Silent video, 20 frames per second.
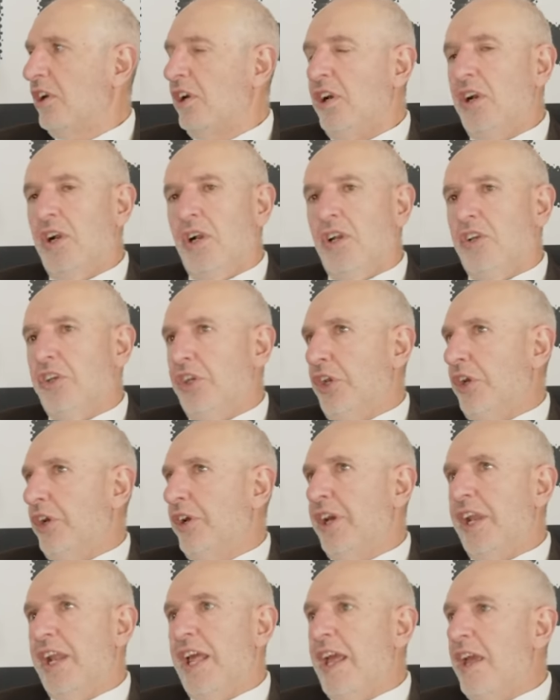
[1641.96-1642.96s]
Mm. You're
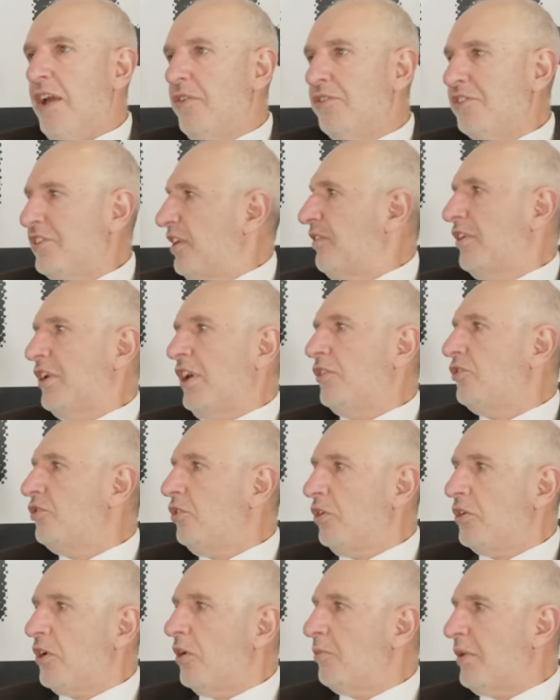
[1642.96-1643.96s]
going to have
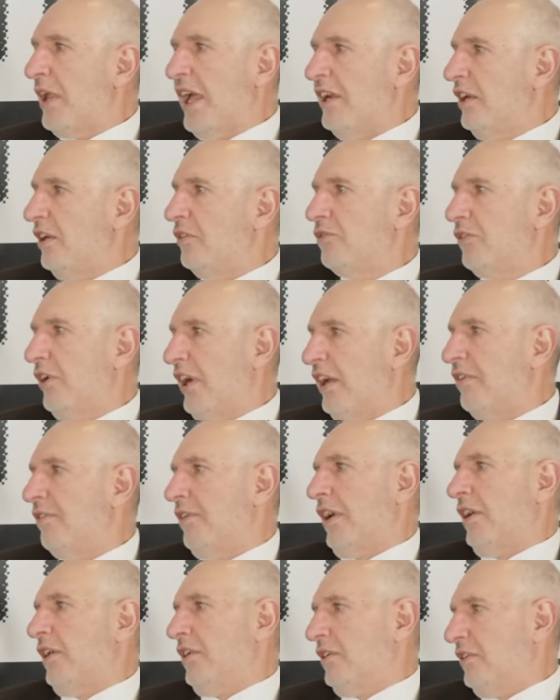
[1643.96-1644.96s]
702 complaining
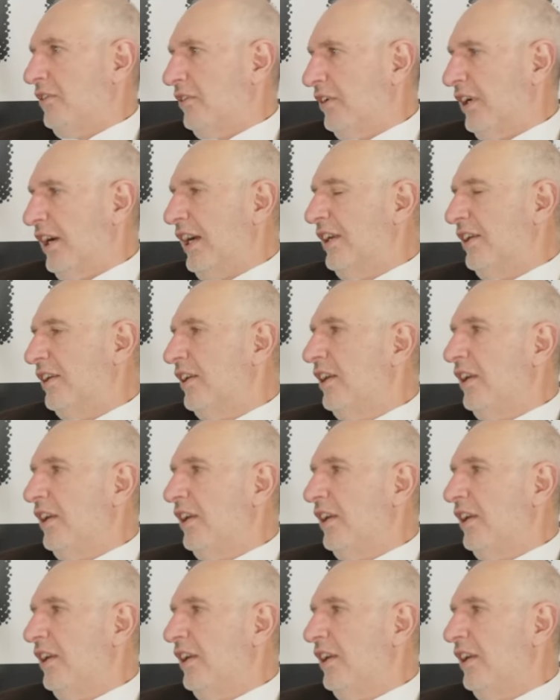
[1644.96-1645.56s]
forever, right?